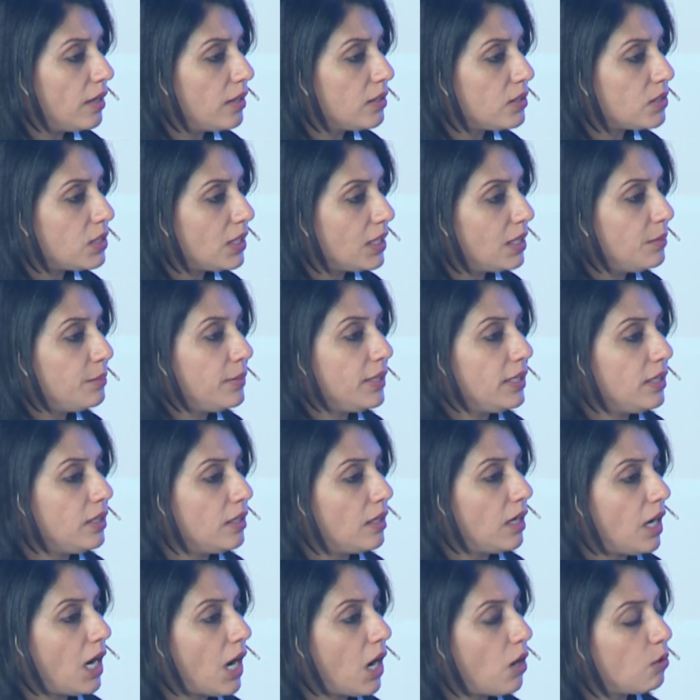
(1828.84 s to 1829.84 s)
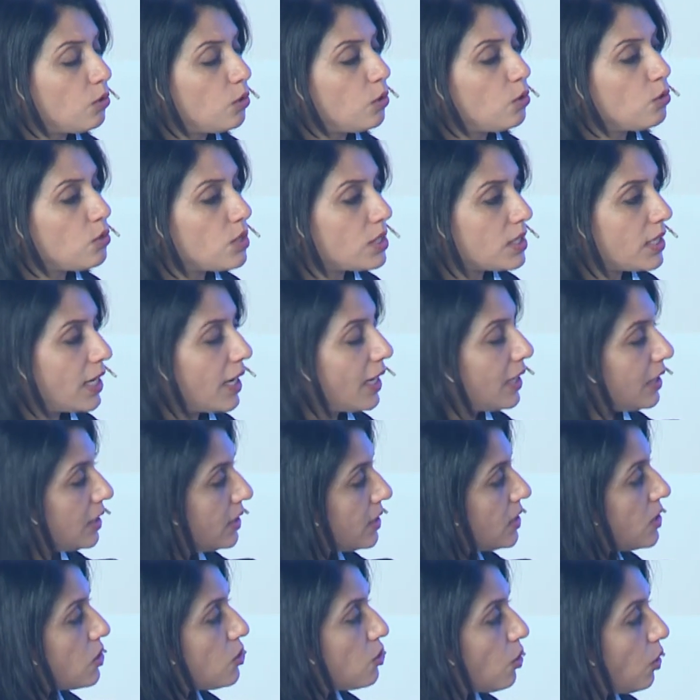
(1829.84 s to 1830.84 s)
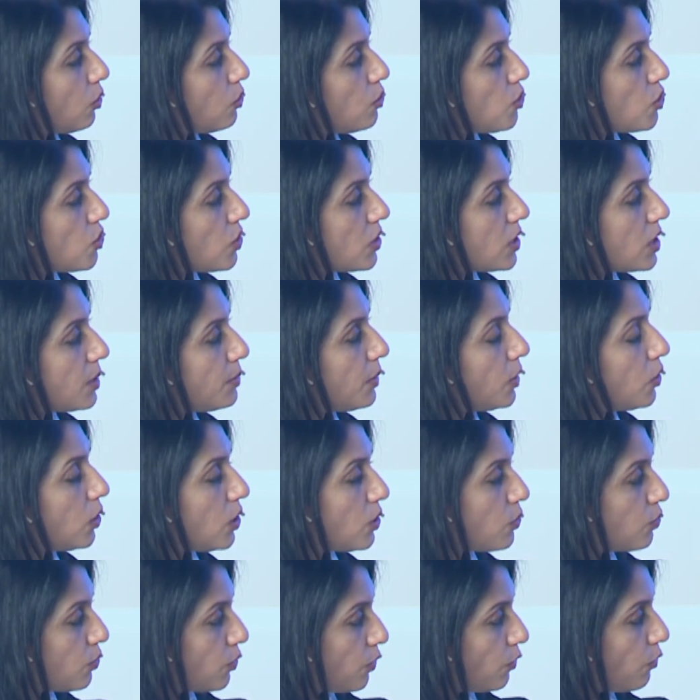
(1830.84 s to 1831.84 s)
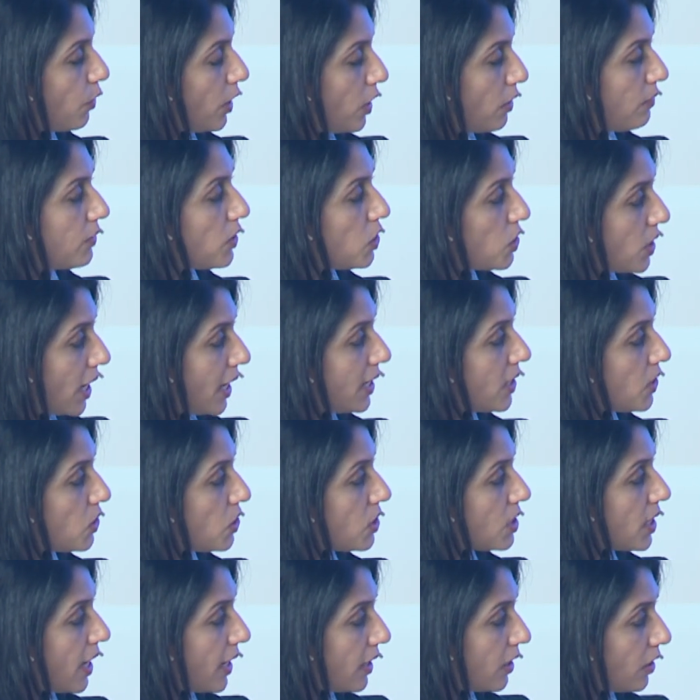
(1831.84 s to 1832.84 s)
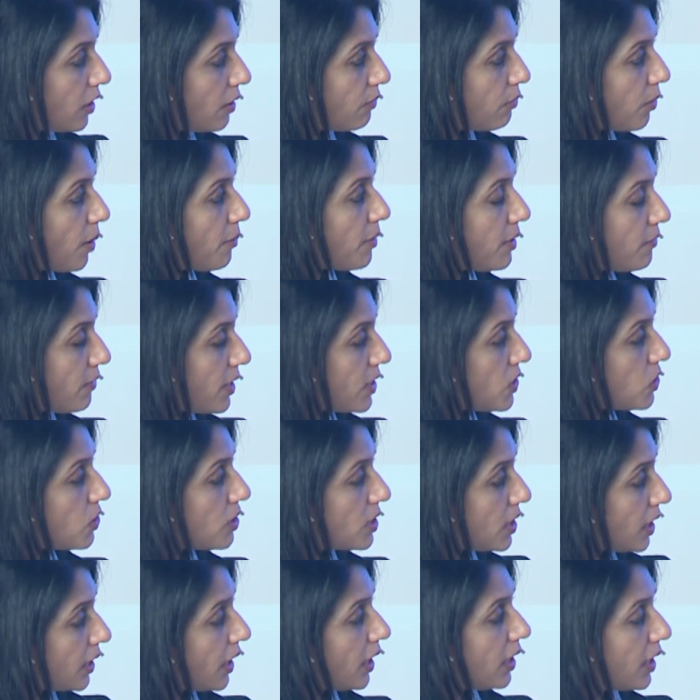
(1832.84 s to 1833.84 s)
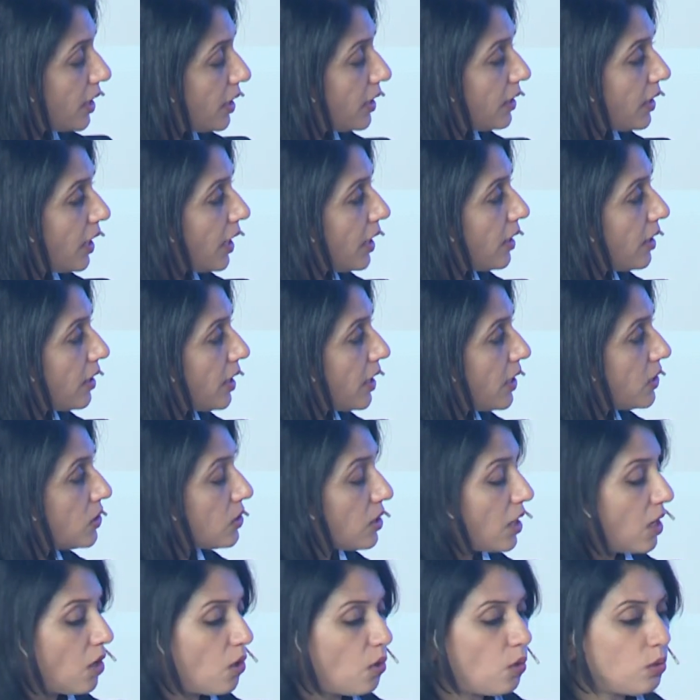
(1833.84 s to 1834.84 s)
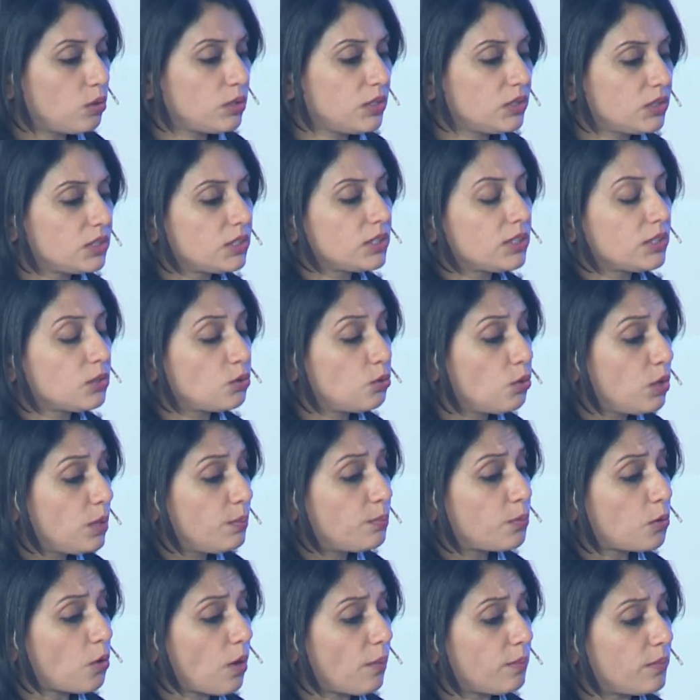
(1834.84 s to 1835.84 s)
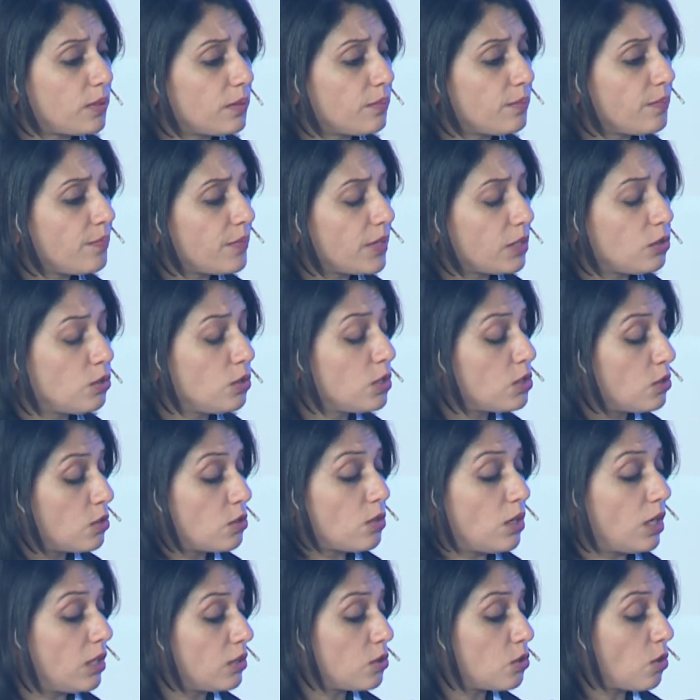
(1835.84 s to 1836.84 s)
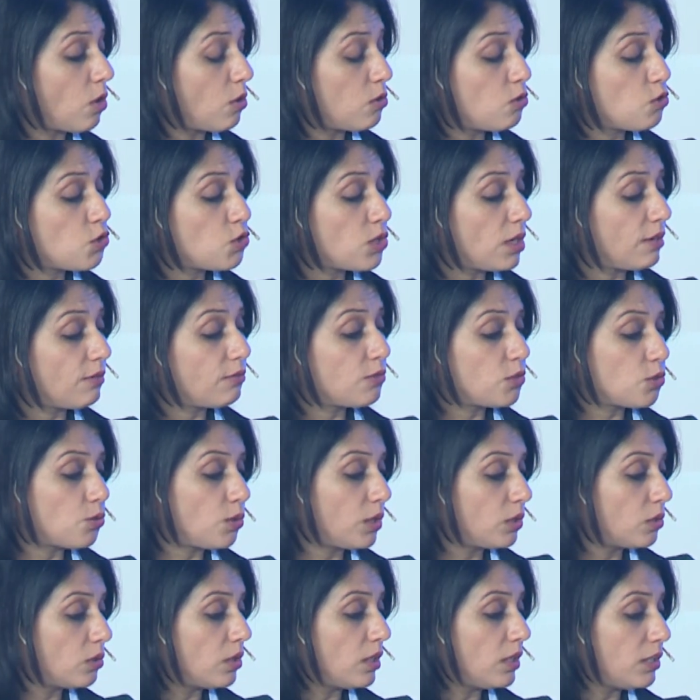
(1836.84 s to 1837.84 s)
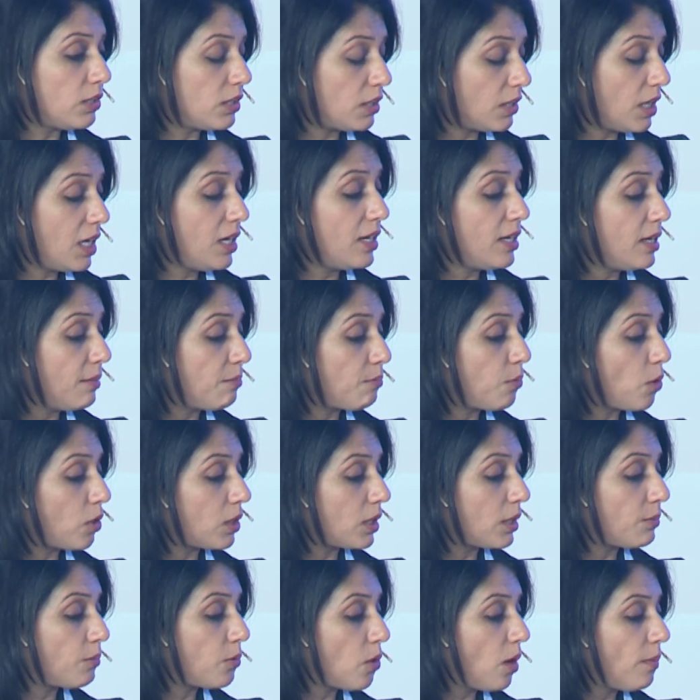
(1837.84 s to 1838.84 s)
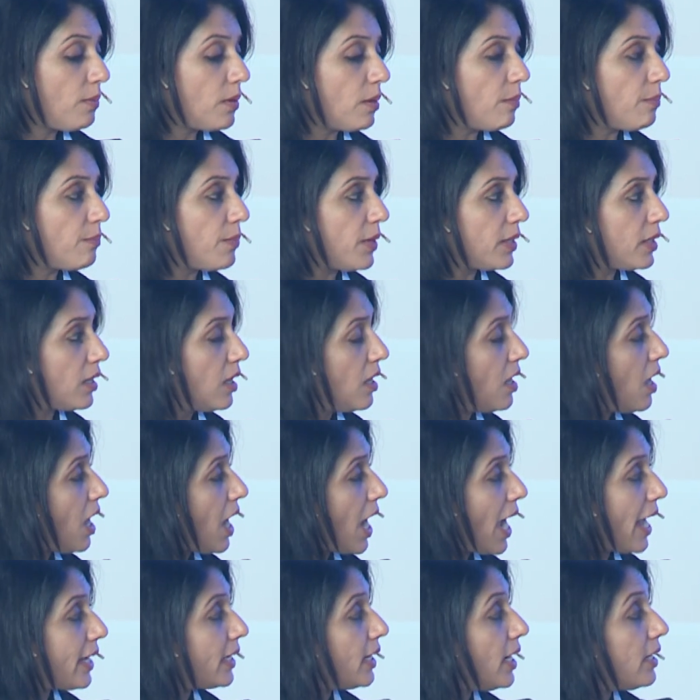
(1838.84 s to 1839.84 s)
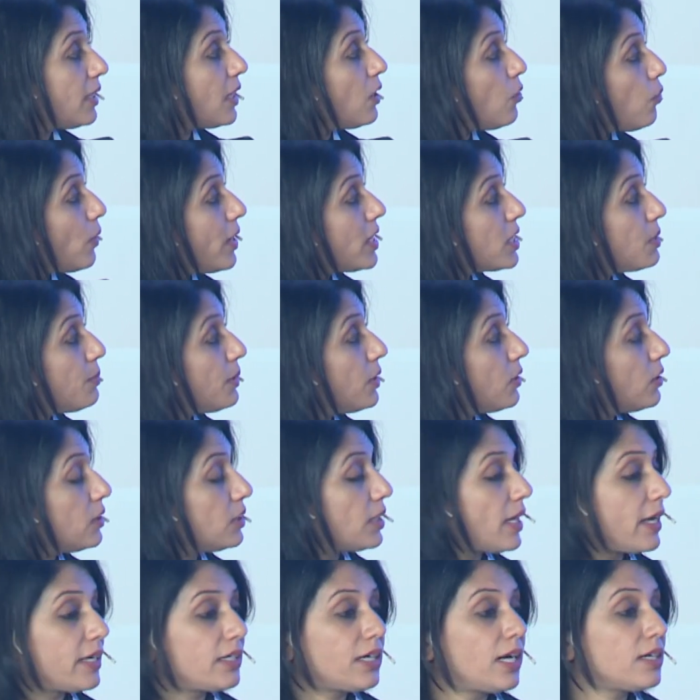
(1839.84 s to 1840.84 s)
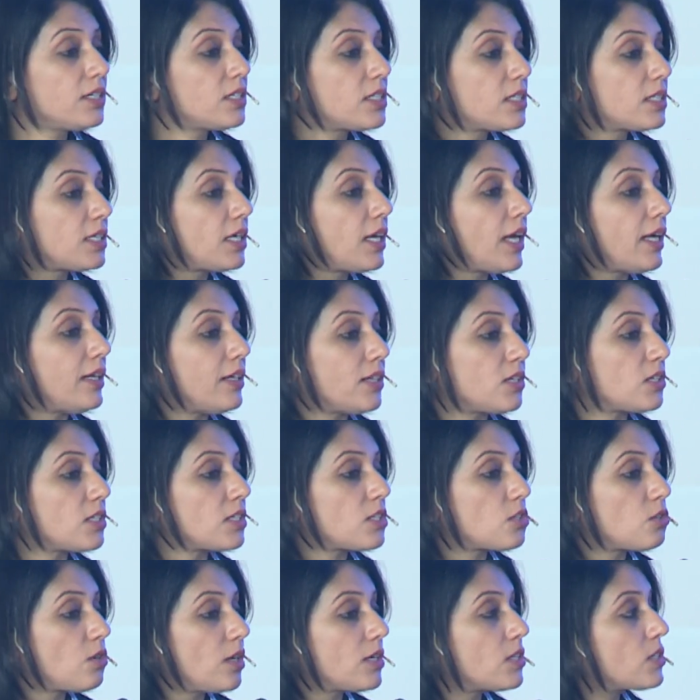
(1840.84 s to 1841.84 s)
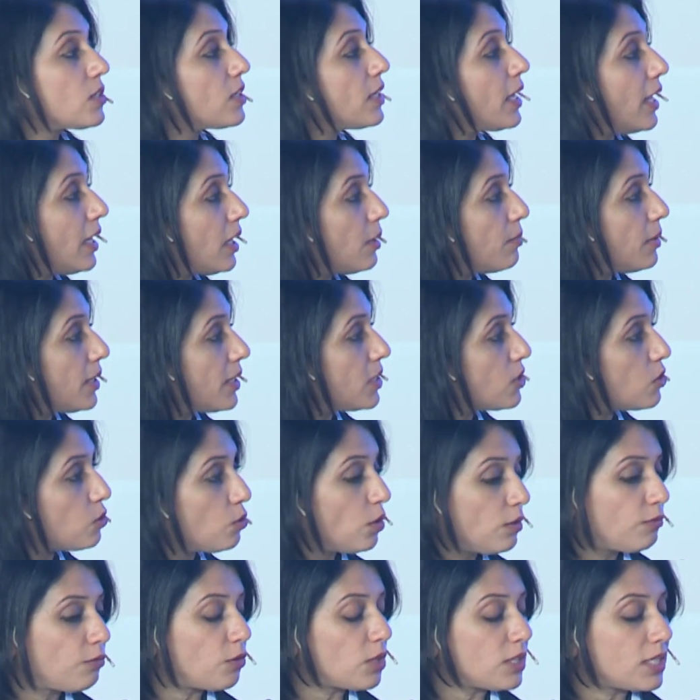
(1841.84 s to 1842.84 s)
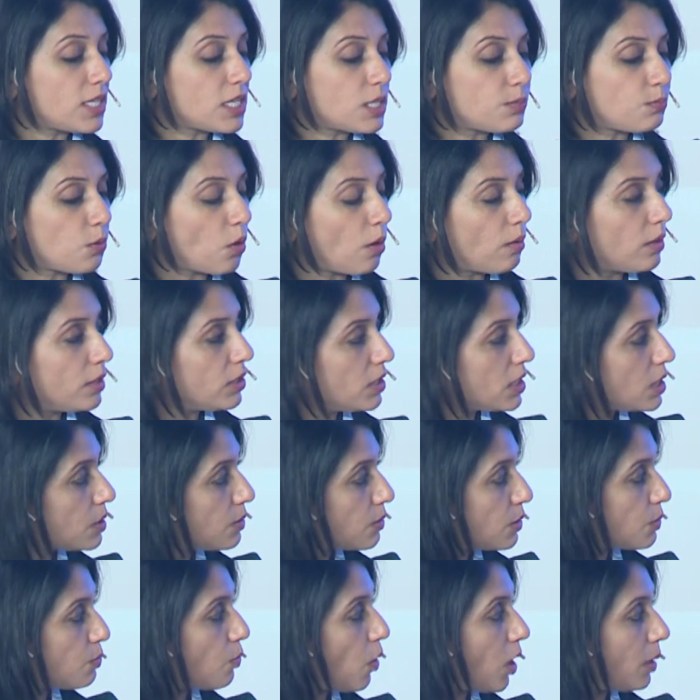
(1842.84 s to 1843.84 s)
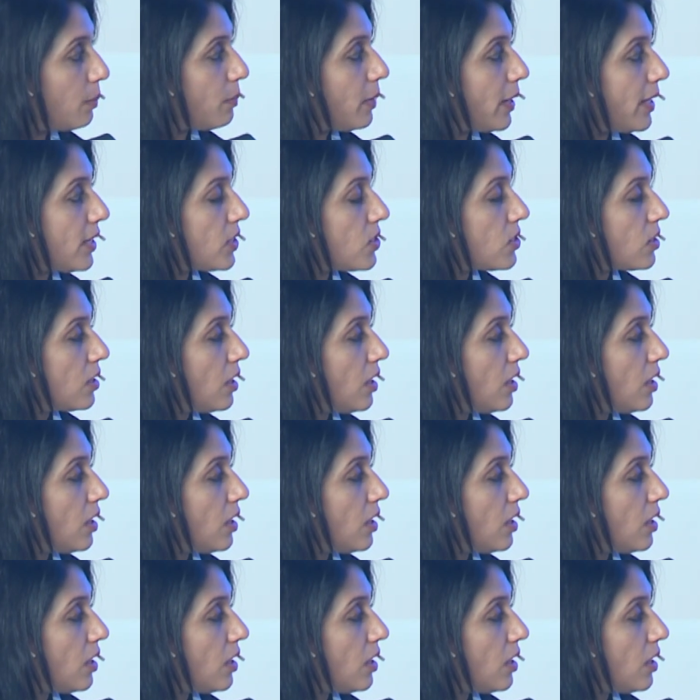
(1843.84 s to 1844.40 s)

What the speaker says: Tell me, how do you scale these solutions? Because one of the challenges I hear from investors again and again is, oh, this is a good problem, a good solution to a really important problem, but I can't invest because I can't scale it. It's not scalable. It's good for this small place.